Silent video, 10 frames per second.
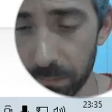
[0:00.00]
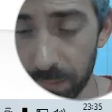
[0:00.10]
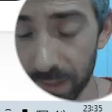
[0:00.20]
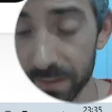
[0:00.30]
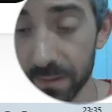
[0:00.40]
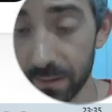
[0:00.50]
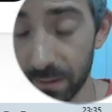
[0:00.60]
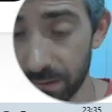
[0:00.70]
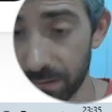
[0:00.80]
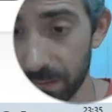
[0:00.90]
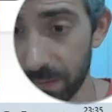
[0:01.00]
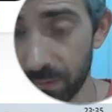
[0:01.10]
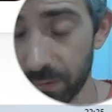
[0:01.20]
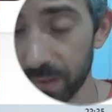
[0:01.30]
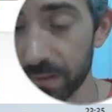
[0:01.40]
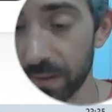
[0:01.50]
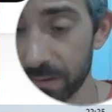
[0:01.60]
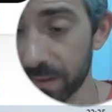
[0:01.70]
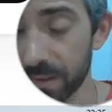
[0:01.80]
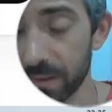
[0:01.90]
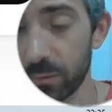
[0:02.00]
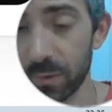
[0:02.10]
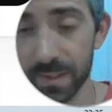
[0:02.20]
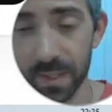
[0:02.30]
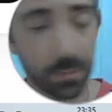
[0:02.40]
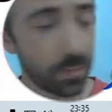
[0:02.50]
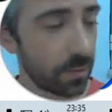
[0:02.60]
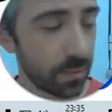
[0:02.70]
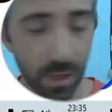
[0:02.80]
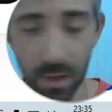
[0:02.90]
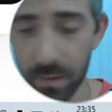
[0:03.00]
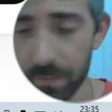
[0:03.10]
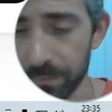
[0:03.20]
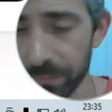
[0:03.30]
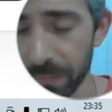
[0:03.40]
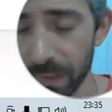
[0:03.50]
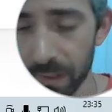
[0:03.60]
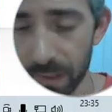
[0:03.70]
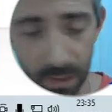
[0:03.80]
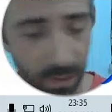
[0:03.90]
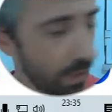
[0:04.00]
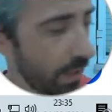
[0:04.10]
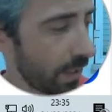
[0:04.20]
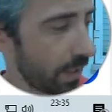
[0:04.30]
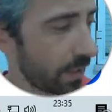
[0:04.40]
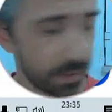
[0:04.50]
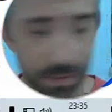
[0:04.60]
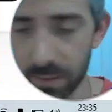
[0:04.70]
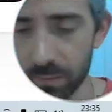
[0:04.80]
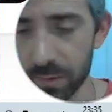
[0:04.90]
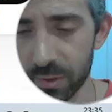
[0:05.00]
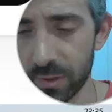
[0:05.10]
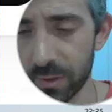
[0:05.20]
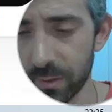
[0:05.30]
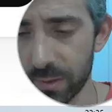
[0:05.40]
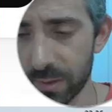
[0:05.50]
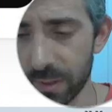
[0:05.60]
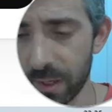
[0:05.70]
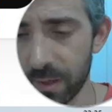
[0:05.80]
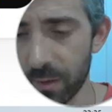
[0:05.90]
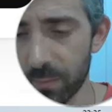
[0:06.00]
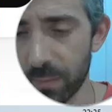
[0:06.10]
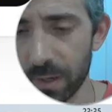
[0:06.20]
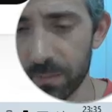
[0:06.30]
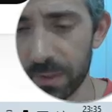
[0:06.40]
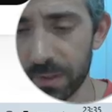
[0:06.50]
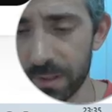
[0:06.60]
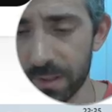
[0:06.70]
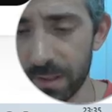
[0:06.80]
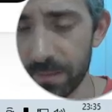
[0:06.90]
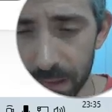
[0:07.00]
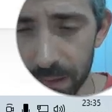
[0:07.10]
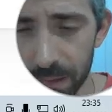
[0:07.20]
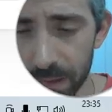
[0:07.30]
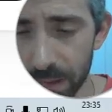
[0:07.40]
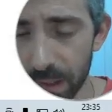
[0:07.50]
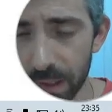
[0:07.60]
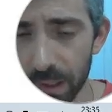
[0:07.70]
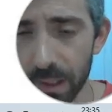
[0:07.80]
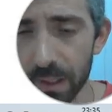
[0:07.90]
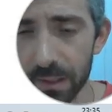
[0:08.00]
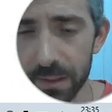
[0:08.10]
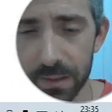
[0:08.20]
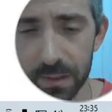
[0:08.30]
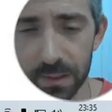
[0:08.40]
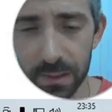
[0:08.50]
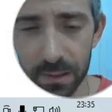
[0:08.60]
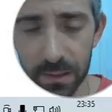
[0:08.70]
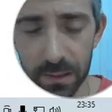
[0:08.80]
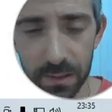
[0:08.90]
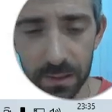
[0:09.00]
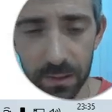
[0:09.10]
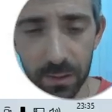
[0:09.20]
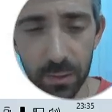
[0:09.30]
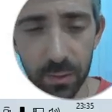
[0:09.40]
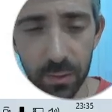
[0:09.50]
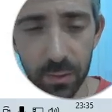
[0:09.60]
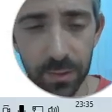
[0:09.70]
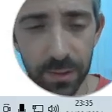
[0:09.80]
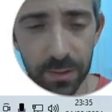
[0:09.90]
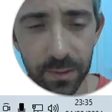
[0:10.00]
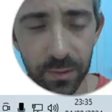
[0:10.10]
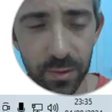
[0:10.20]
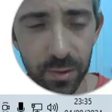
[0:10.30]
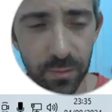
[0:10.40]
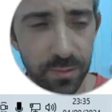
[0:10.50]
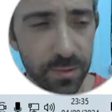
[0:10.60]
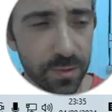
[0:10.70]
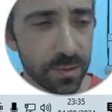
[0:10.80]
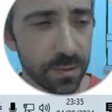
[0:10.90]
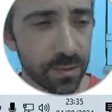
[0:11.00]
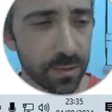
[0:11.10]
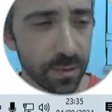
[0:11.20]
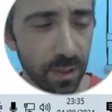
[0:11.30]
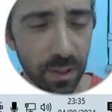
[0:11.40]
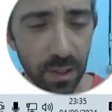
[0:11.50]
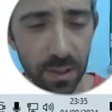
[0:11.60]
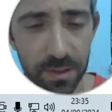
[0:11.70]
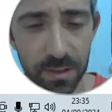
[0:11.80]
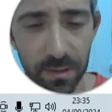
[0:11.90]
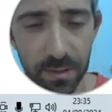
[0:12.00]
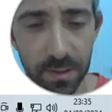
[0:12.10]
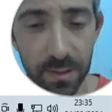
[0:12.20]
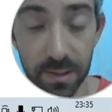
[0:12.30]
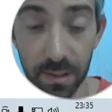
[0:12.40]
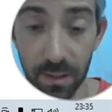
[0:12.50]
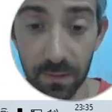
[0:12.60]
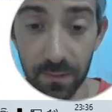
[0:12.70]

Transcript: but before that there's still one step. Okay, and what you need to do is click here on buy BTC, and you need to choose. Okay guys, this is the